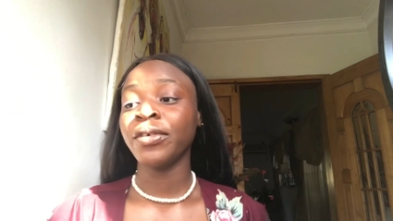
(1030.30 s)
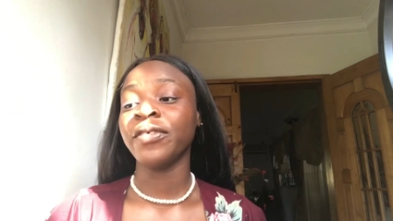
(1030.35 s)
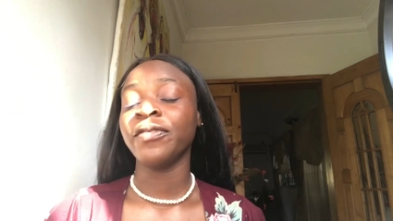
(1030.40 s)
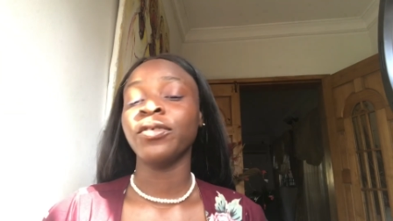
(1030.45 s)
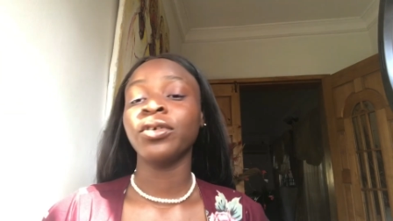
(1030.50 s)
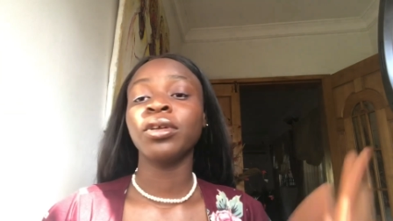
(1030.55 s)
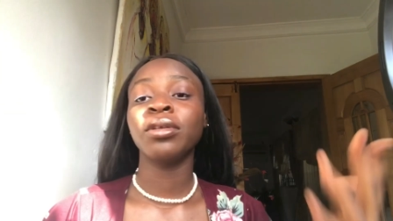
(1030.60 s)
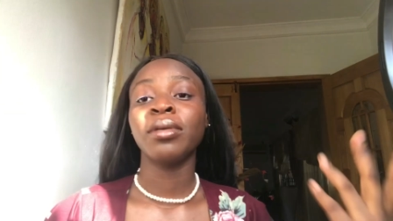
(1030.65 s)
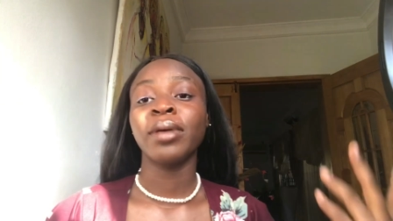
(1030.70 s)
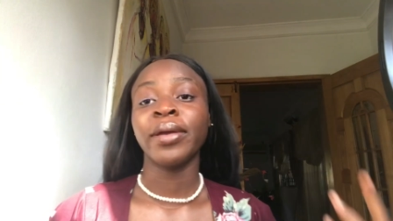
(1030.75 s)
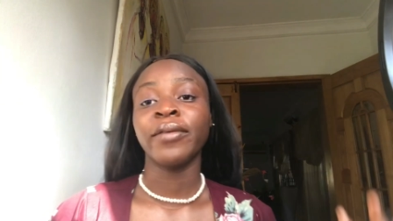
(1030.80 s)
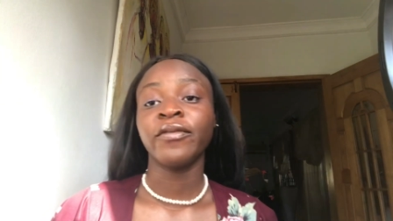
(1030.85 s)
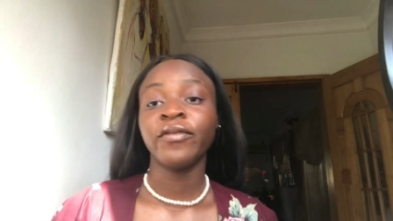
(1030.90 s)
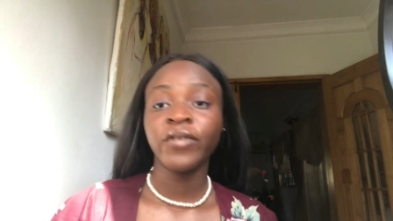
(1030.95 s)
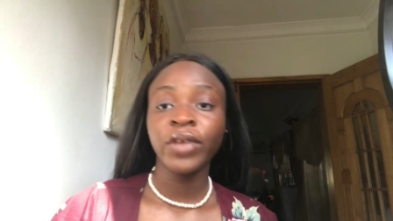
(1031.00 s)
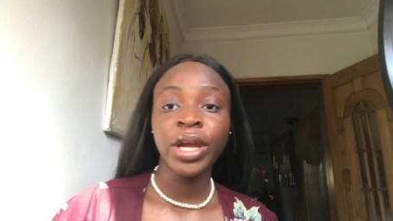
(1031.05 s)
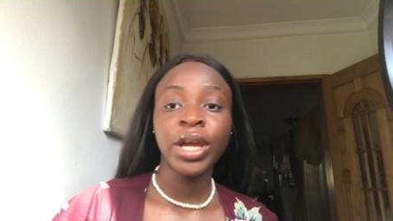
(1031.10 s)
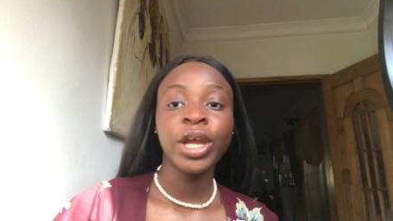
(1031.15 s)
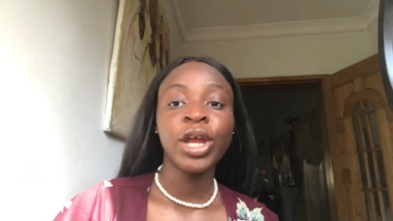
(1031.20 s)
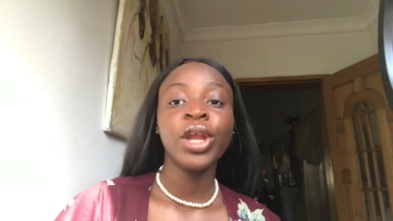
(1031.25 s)
followed my
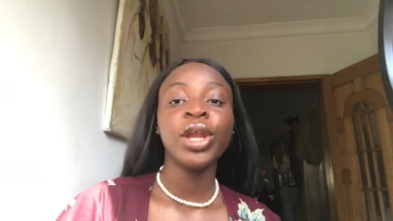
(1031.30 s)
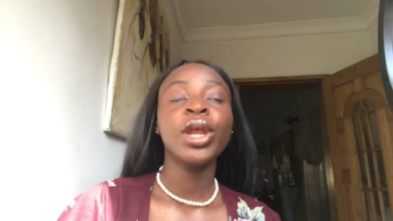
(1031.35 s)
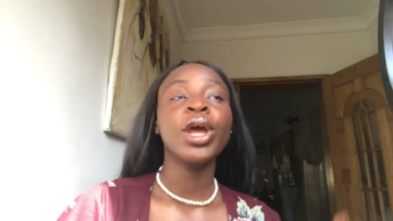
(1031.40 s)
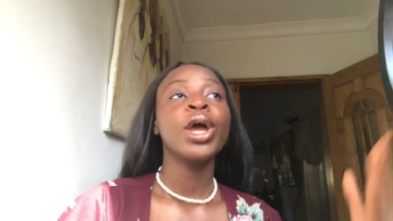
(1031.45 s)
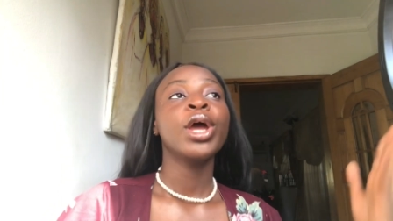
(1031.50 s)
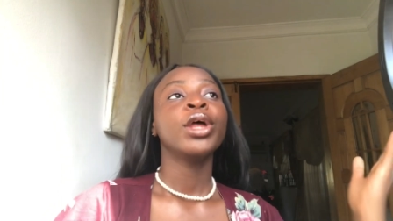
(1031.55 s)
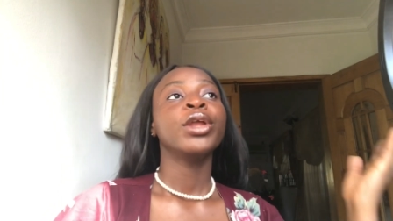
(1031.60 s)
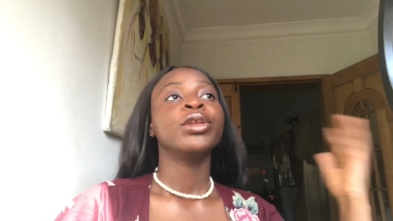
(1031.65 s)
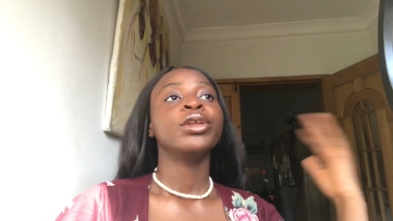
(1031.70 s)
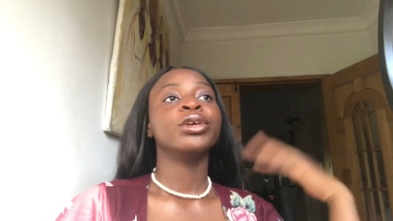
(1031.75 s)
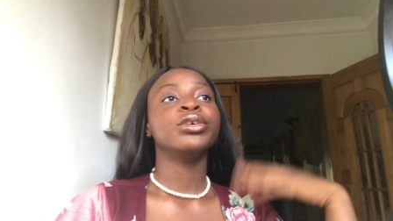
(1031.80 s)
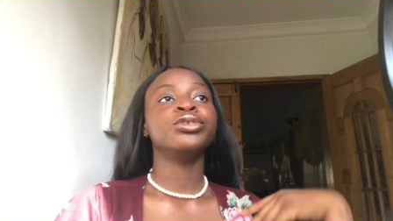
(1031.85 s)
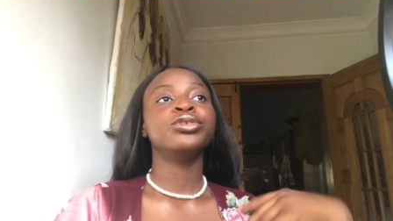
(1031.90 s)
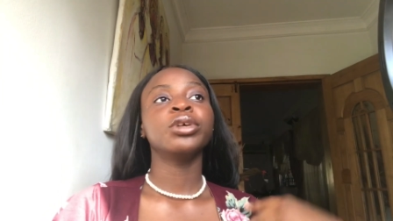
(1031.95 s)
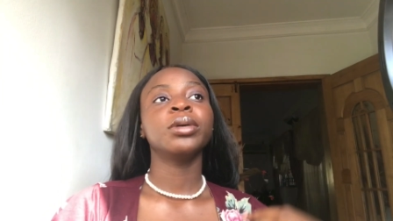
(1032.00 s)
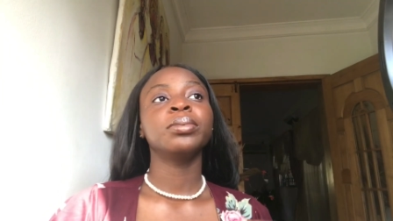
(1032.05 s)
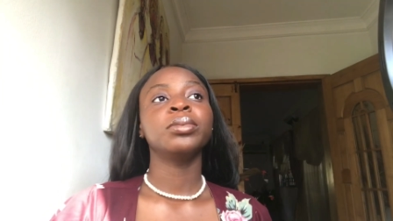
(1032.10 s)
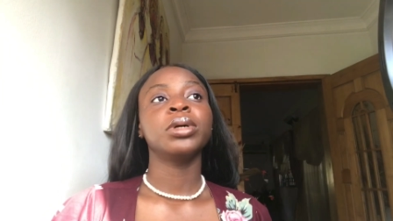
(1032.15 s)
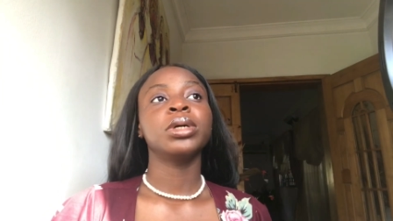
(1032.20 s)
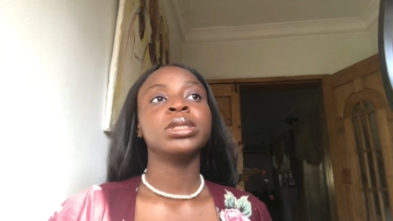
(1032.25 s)
friend. They
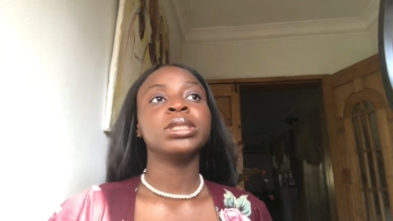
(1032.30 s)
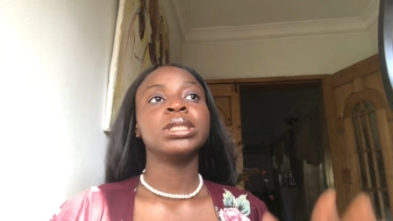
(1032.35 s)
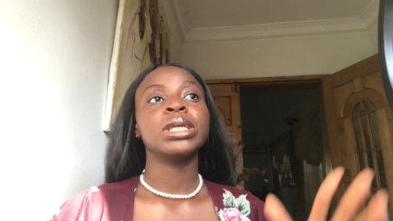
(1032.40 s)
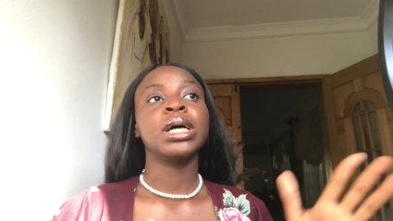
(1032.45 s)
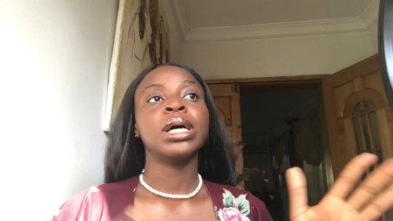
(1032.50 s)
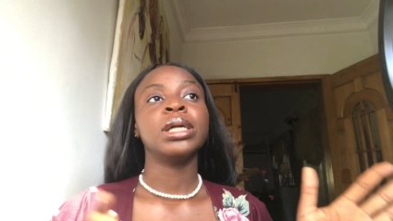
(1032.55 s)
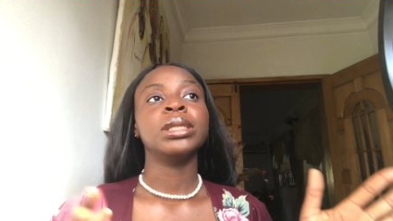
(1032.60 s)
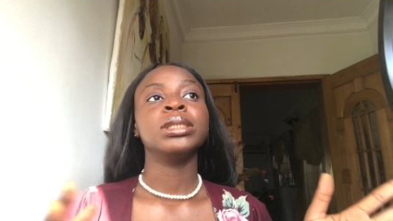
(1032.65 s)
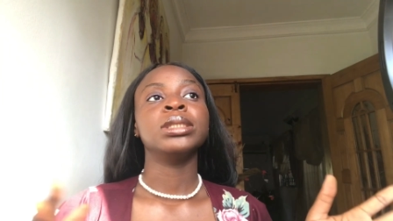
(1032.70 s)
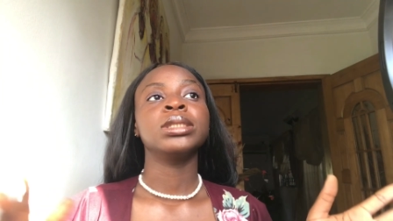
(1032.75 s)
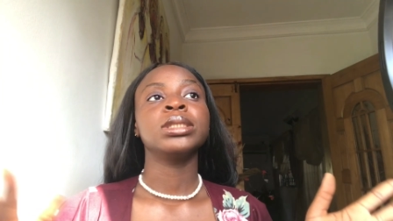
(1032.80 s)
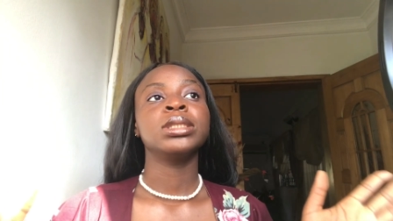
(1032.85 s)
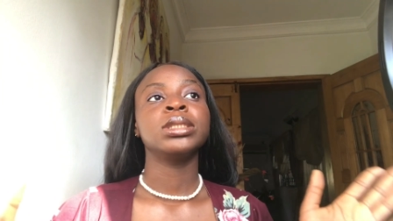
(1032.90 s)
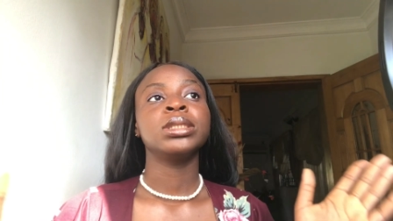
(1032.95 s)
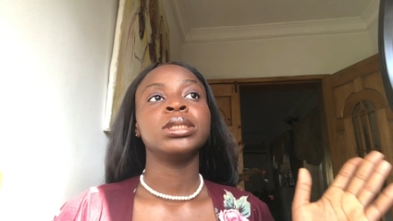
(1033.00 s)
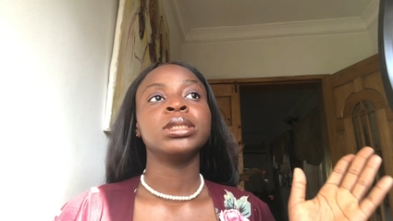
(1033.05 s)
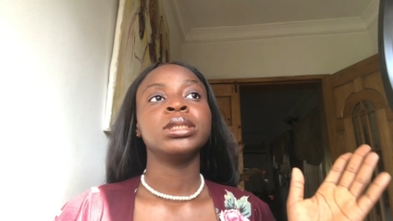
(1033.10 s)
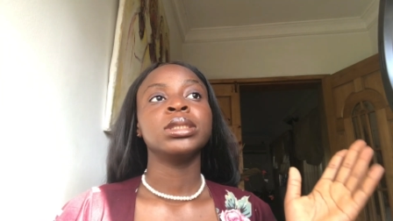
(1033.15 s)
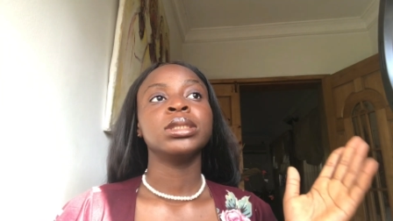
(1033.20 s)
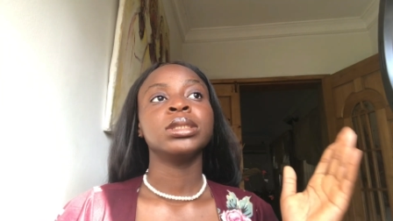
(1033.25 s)
dropped us at
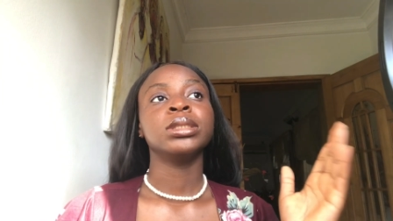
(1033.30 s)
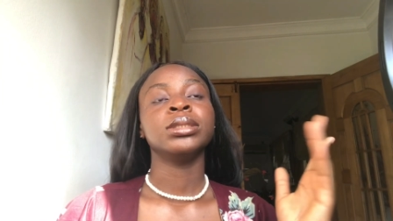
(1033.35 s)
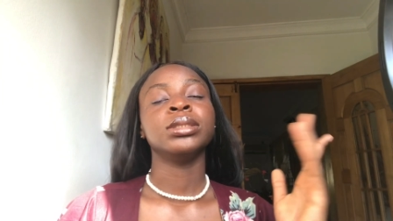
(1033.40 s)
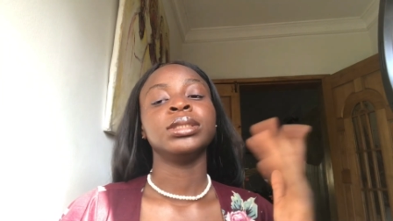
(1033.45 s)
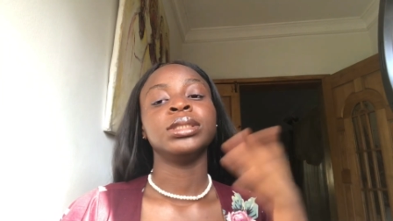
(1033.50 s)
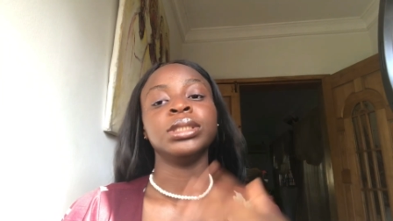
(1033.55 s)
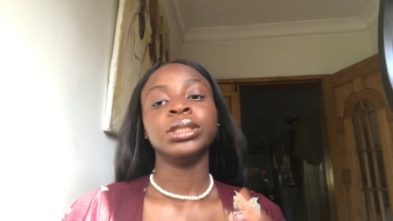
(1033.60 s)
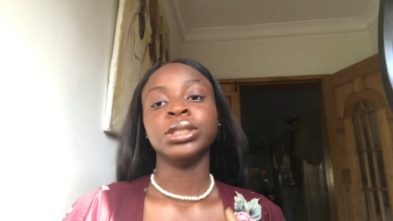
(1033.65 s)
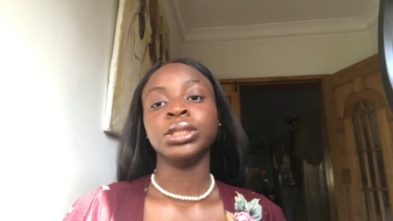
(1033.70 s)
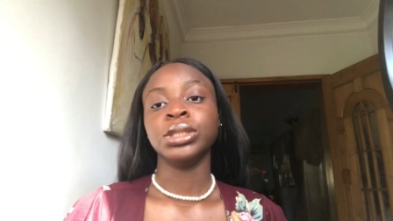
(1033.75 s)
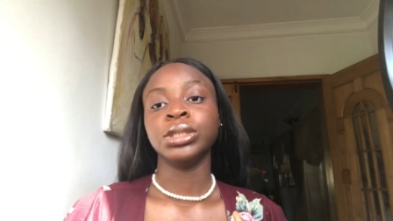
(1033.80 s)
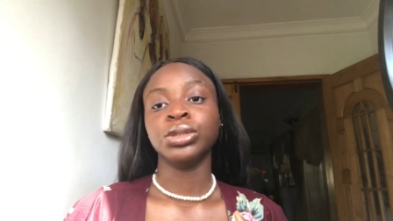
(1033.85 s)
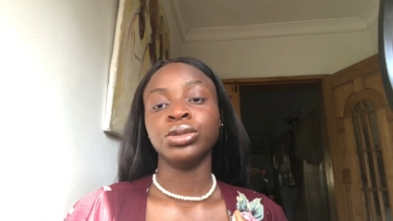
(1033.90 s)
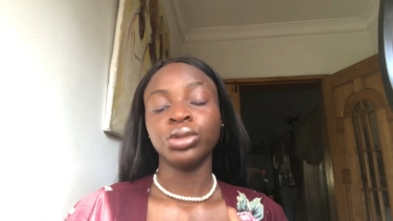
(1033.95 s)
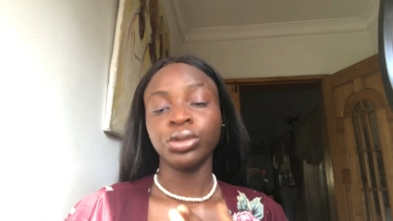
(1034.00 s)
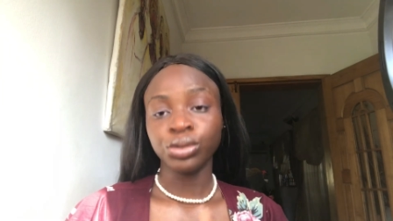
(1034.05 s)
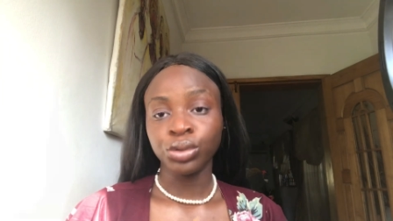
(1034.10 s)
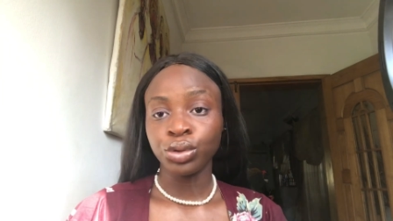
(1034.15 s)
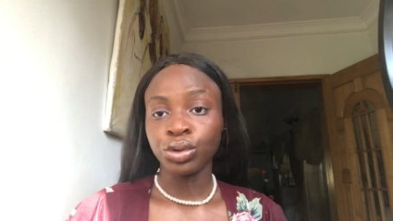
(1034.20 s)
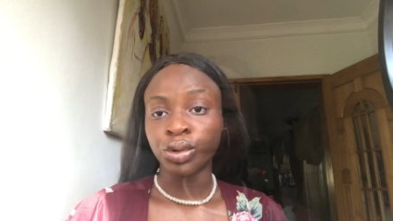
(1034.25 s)
the
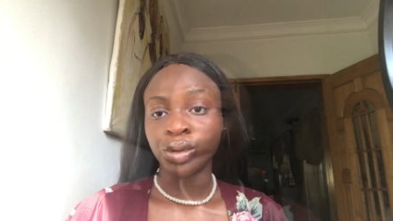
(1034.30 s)
junction.